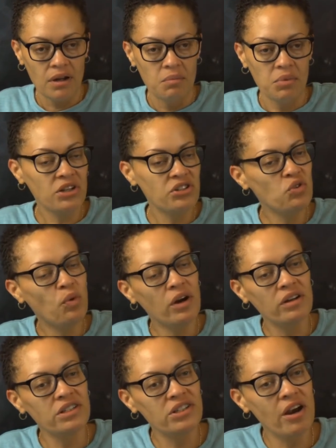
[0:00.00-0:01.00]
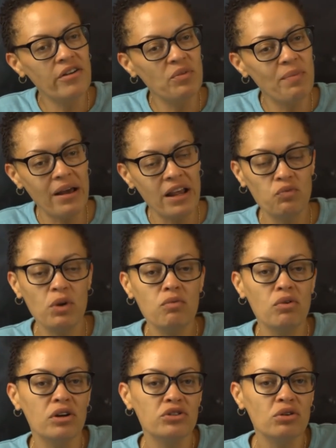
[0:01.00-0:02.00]
Because you weren't concerned about us. We
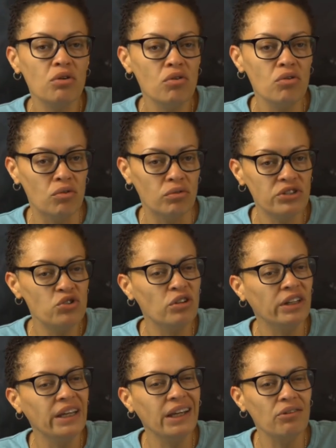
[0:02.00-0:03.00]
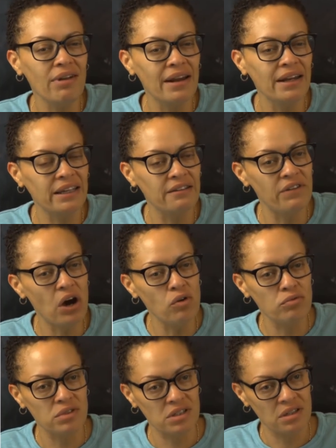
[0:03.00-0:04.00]
were a tool that you could kick around and get
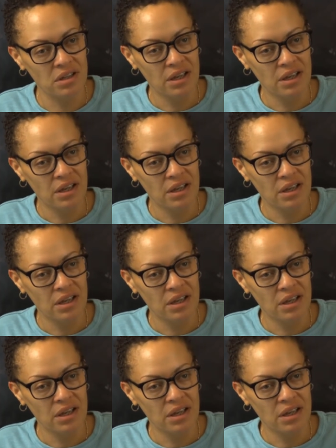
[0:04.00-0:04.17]
votes.